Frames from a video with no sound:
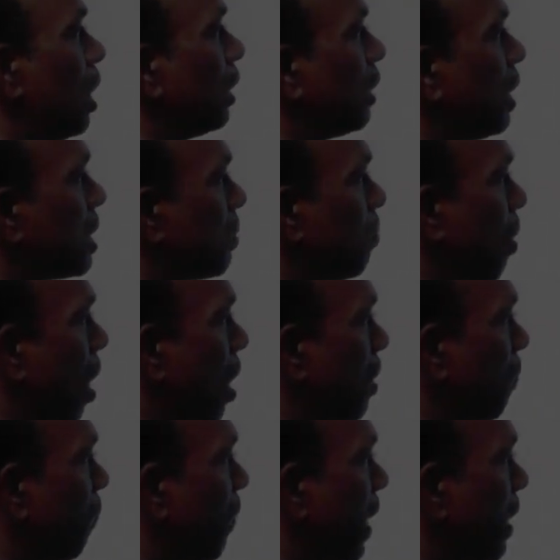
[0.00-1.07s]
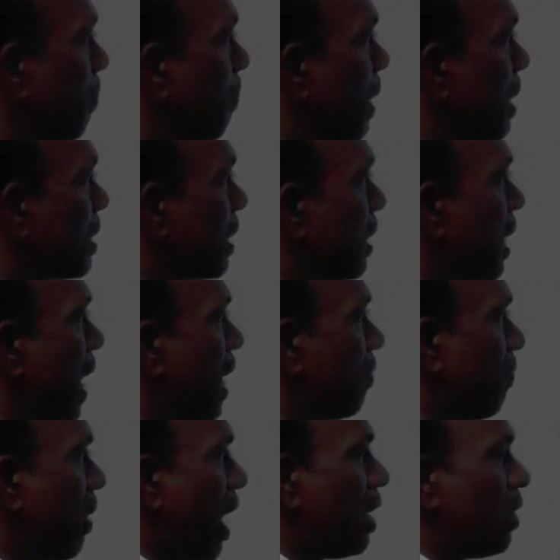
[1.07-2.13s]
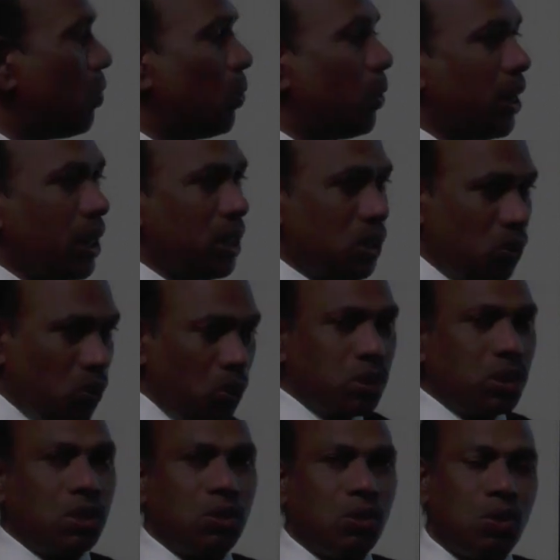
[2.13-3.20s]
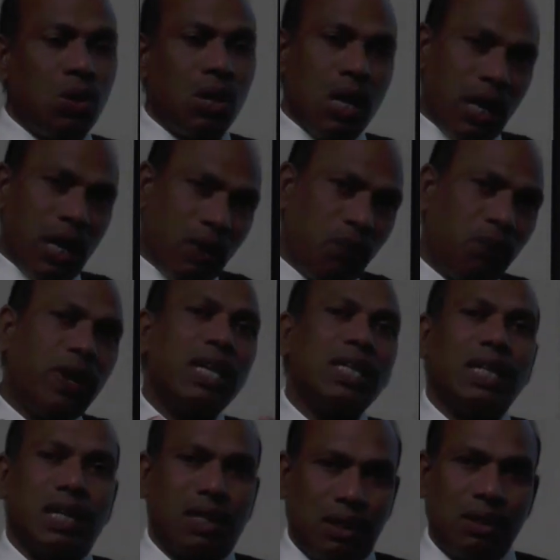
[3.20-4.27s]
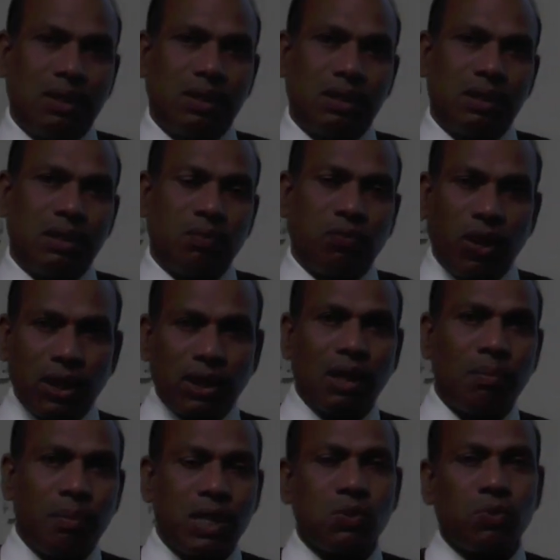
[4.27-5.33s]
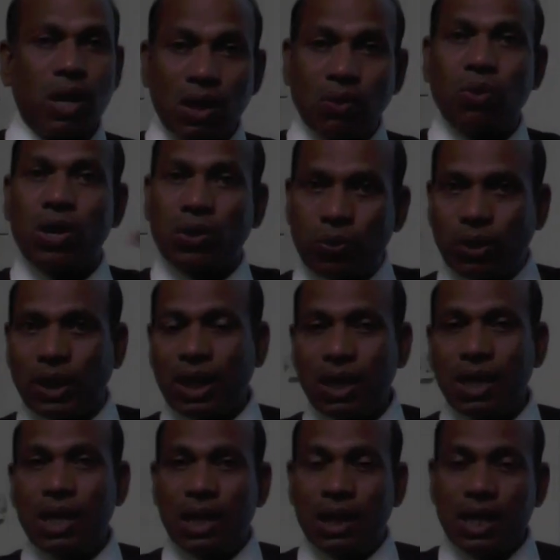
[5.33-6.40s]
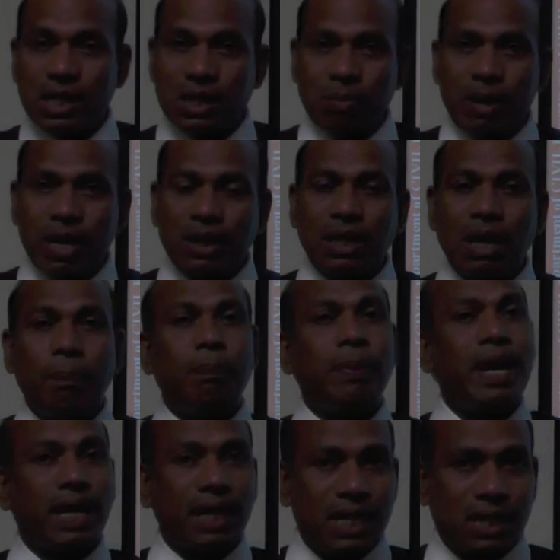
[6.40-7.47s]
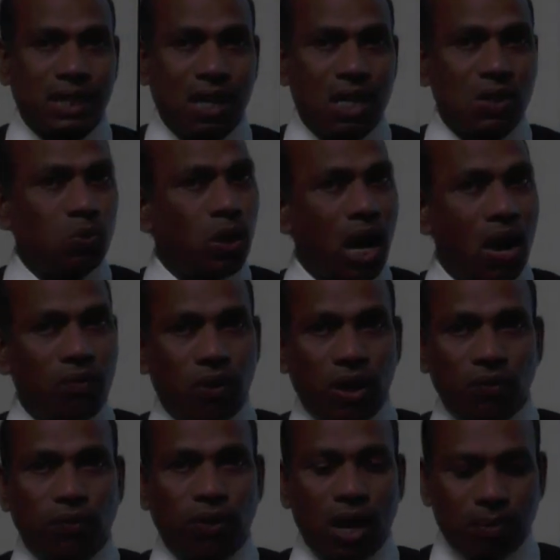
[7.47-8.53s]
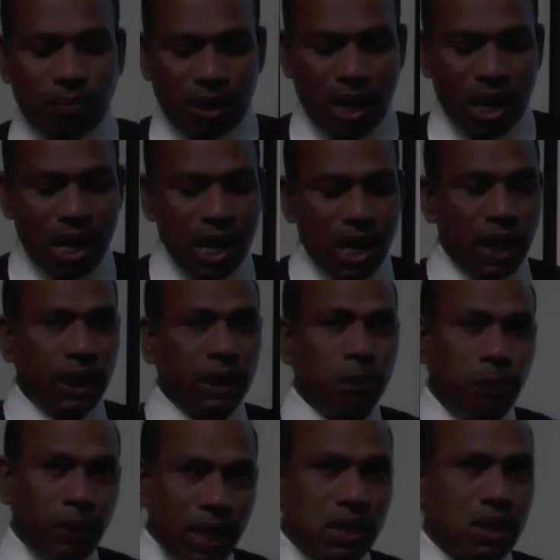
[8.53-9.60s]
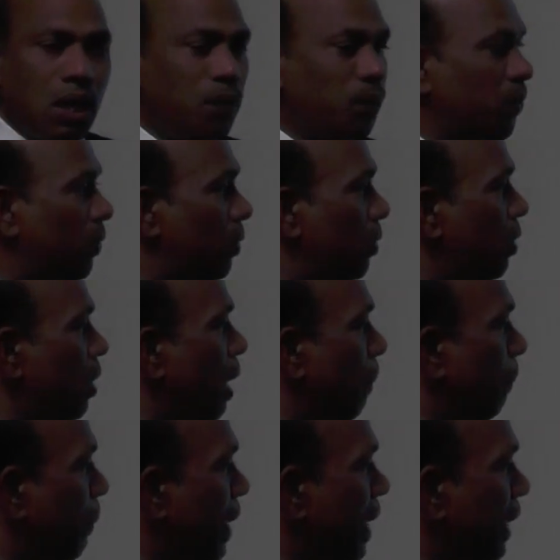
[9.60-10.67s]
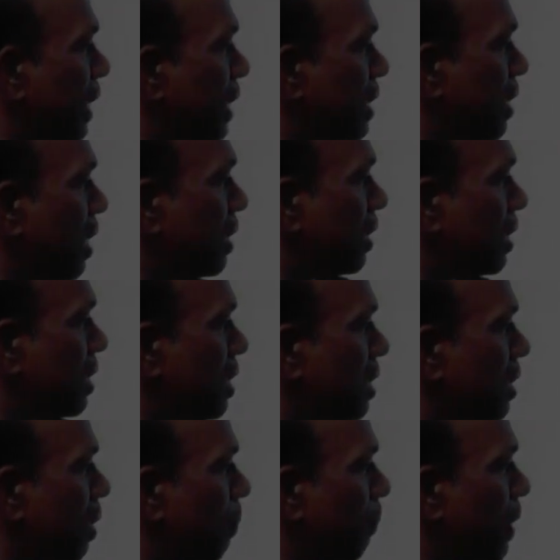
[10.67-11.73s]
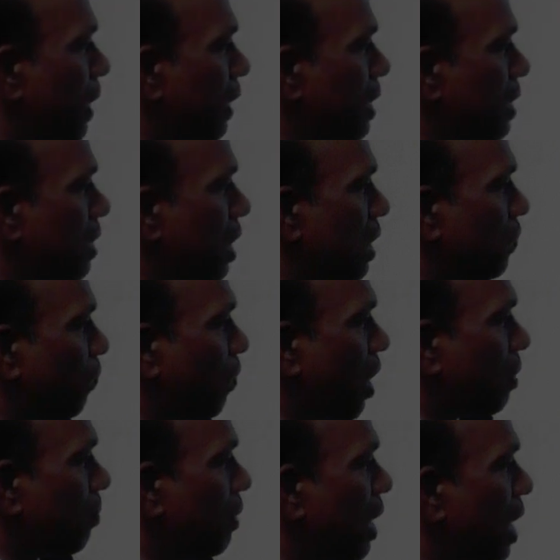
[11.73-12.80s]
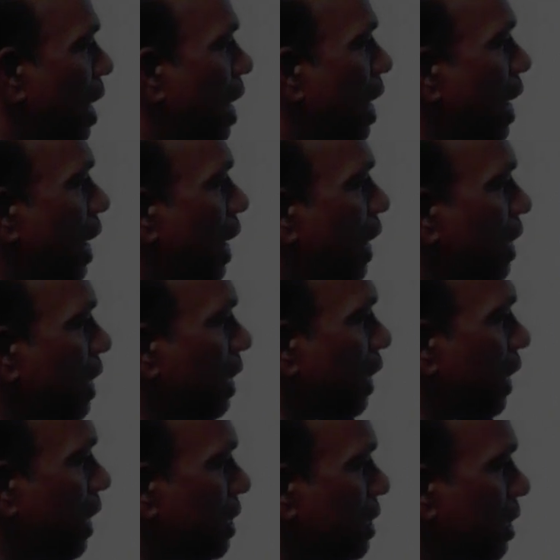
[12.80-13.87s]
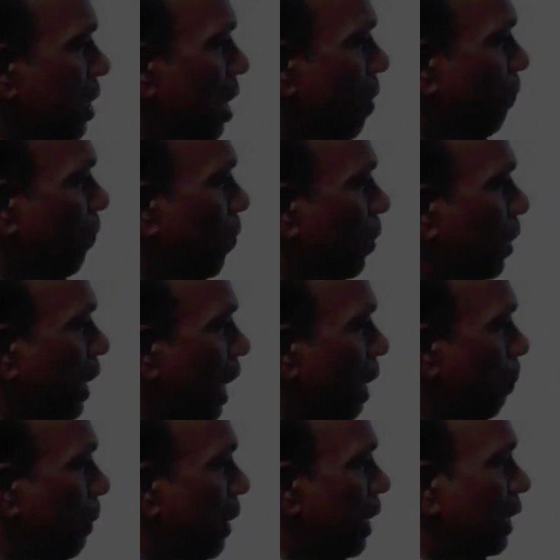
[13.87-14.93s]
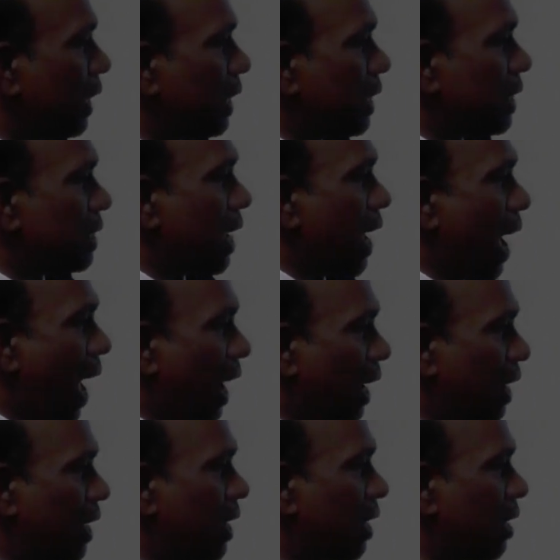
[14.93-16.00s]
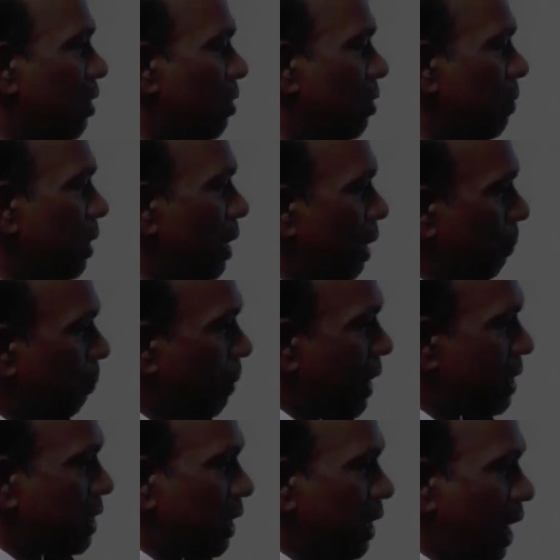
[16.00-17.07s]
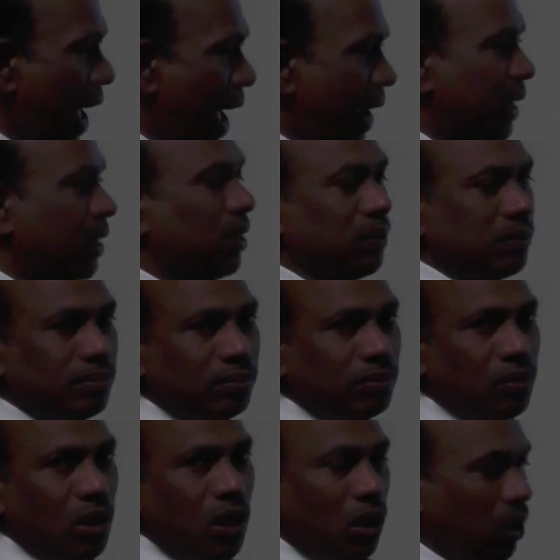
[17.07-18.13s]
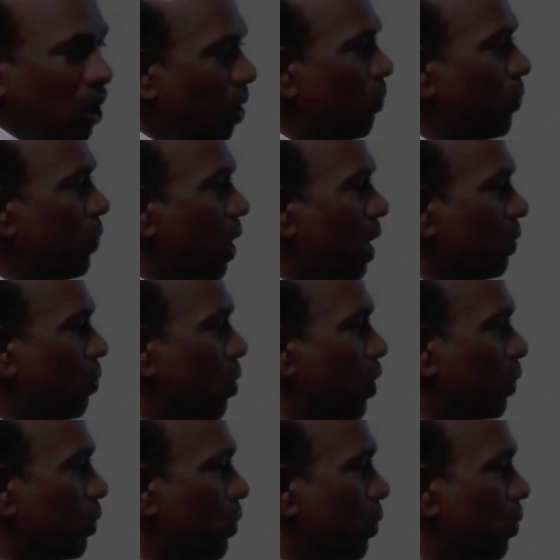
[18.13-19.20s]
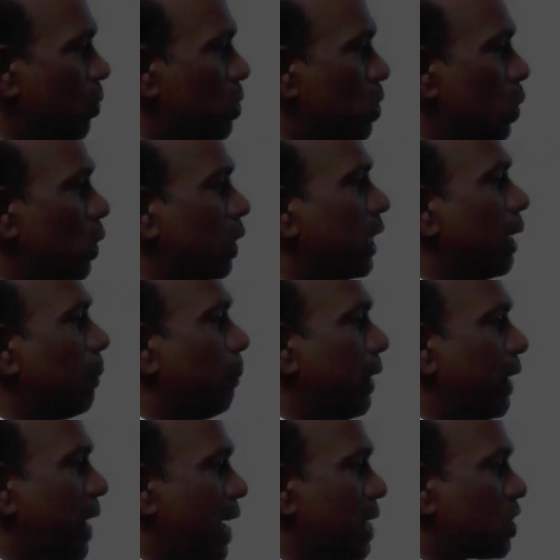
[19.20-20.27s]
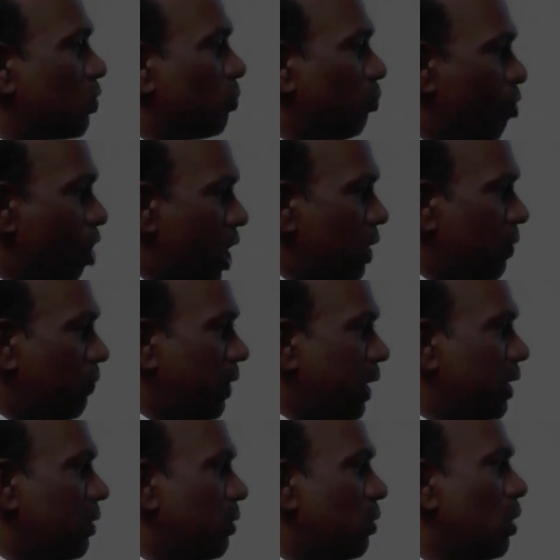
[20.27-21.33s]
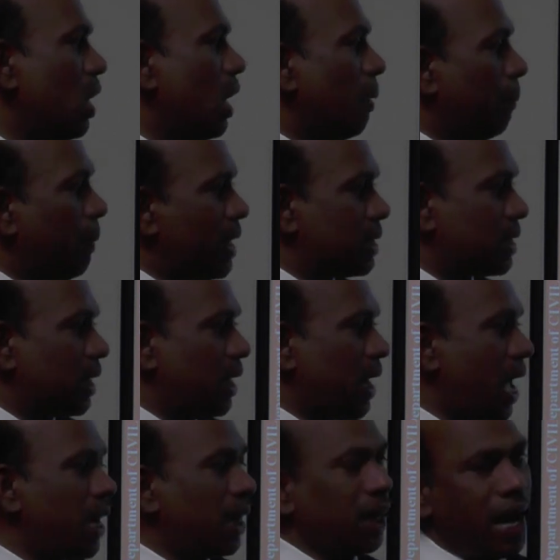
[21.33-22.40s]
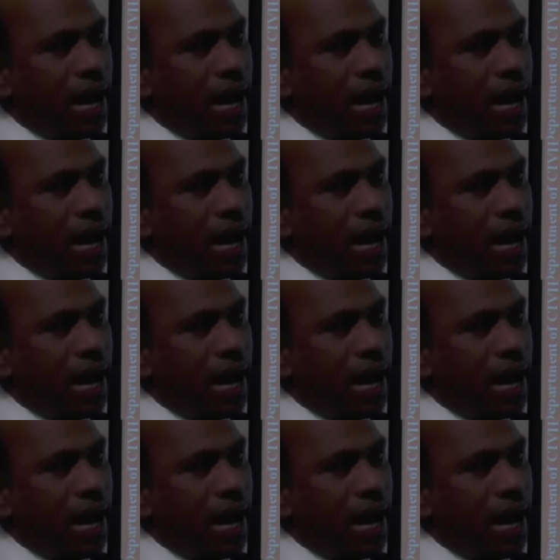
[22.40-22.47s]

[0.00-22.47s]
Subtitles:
This modified basin lag value is used in further. Further means we are going to estimate the peak discharge. We have one formula. In place of peak discharge, this is the peak discharge formula. Here instead of Tp, that is the earlier basin lag, now you are going to use Tp dash, modified basin lag.